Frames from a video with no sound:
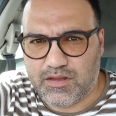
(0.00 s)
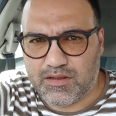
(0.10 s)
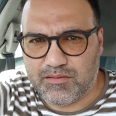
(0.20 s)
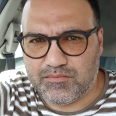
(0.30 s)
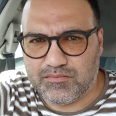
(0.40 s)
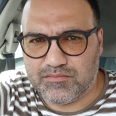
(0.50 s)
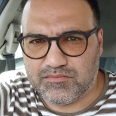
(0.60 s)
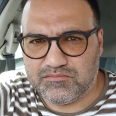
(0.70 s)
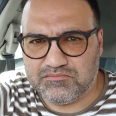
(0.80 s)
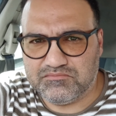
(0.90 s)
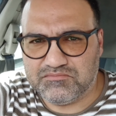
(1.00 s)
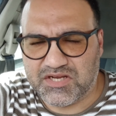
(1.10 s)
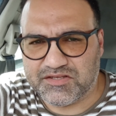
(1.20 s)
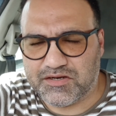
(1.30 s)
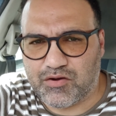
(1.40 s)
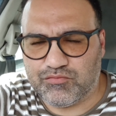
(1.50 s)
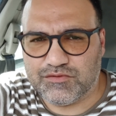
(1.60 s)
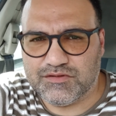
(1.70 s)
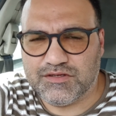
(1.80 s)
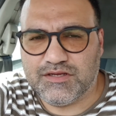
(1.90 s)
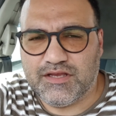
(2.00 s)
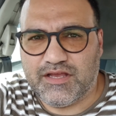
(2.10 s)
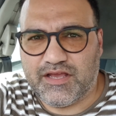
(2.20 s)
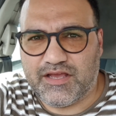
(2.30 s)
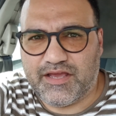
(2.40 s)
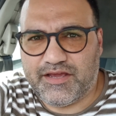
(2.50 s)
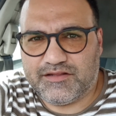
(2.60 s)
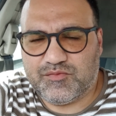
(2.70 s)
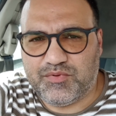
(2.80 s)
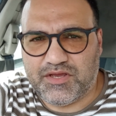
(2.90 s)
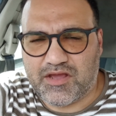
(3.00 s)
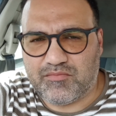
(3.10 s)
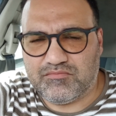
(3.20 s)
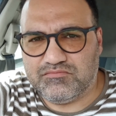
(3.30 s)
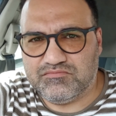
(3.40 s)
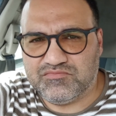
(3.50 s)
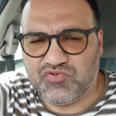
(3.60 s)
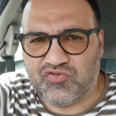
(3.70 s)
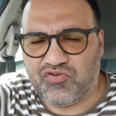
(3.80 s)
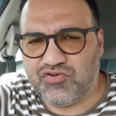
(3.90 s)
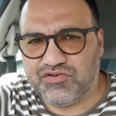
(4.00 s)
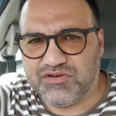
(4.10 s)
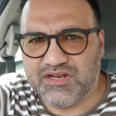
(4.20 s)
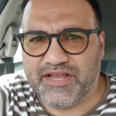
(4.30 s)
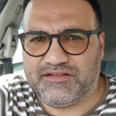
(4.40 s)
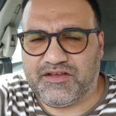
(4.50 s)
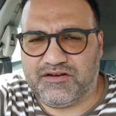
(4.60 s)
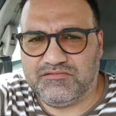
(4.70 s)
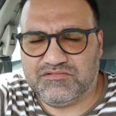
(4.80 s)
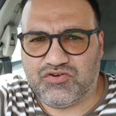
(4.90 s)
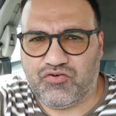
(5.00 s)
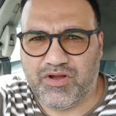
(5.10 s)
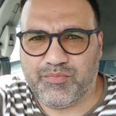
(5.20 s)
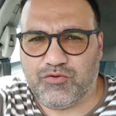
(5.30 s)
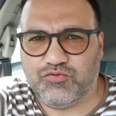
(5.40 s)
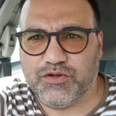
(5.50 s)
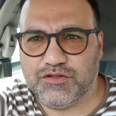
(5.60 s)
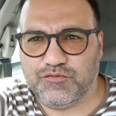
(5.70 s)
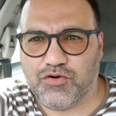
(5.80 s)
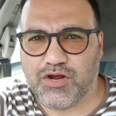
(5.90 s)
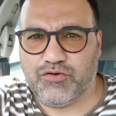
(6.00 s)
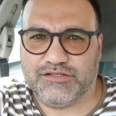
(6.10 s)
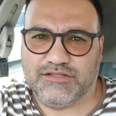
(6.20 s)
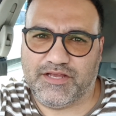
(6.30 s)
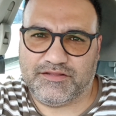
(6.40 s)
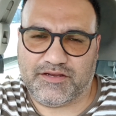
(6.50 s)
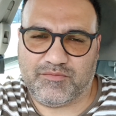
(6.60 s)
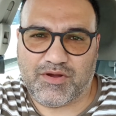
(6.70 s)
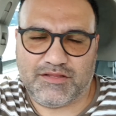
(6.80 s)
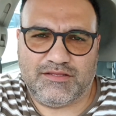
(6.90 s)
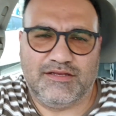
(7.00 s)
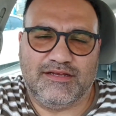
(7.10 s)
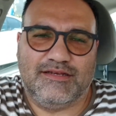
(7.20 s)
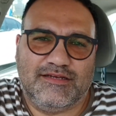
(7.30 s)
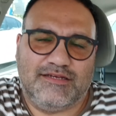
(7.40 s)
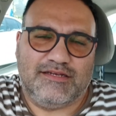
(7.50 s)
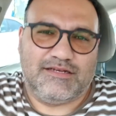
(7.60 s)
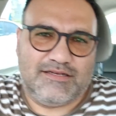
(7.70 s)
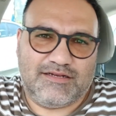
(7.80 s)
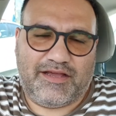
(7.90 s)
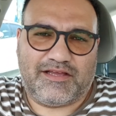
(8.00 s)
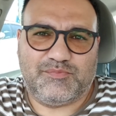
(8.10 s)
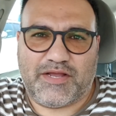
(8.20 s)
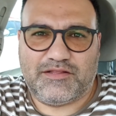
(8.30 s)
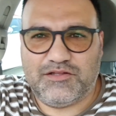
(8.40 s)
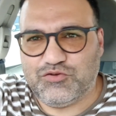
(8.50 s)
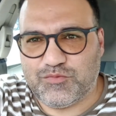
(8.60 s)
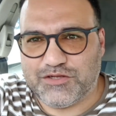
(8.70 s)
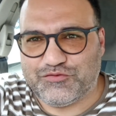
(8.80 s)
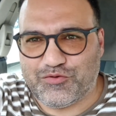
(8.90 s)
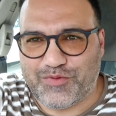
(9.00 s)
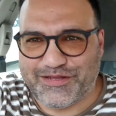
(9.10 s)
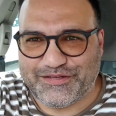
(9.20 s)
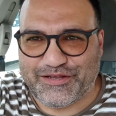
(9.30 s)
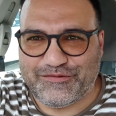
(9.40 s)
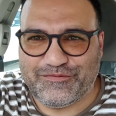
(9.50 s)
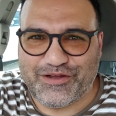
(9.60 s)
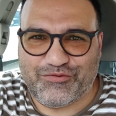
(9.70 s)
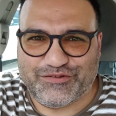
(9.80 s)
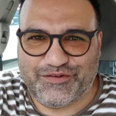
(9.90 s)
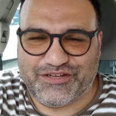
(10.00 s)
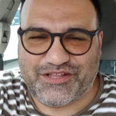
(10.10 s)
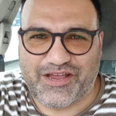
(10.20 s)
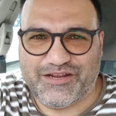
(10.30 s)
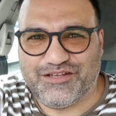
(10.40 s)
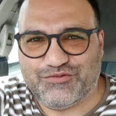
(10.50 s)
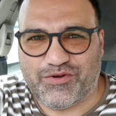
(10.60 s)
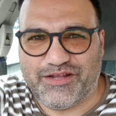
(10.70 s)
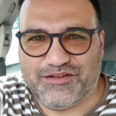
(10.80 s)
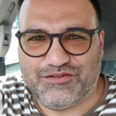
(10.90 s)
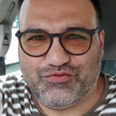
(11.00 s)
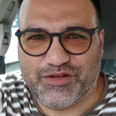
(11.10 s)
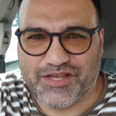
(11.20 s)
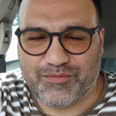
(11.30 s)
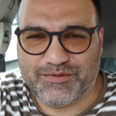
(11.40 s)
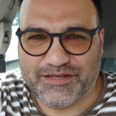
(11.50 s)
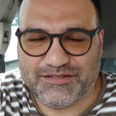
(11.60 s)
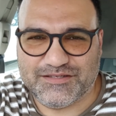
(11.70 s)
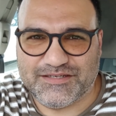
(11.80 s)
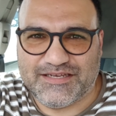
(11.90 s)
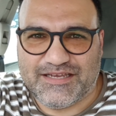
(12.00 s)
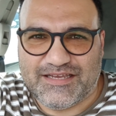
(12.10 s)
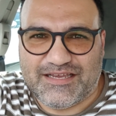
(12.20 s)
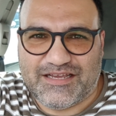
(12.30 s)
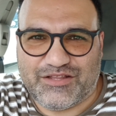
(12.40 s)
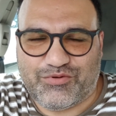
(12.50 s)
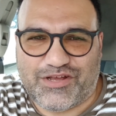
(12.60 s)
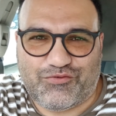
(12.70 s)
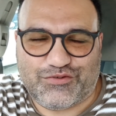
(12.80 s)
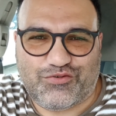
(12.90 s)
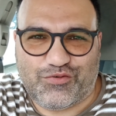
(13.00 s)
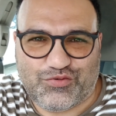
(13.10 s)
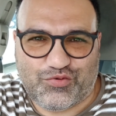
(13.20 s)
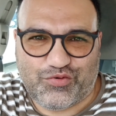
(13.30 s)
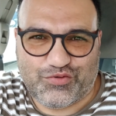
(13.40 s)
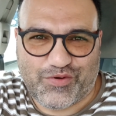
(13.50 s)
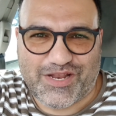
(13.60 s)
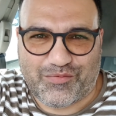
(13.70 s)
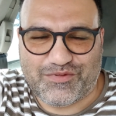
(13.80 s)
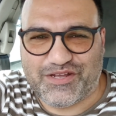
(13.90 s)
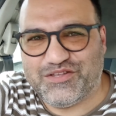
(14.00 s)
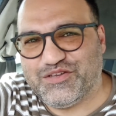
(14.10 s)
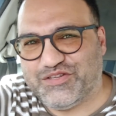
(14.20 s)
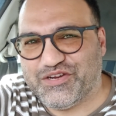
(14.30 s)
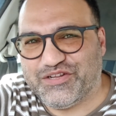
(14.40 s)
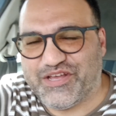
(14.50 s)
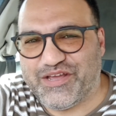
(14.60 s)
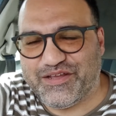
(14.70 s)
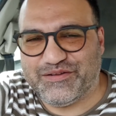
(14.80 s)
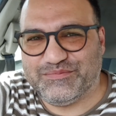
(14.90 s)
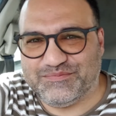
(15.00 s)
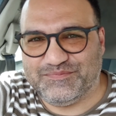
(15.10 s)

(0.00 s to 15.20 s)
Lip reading: at around 8 p.m. or later, so about 24 hours later. But I expected too much from myself. I was very tired, that's why I didn't do any updates. And when I was going to do an update yesterday,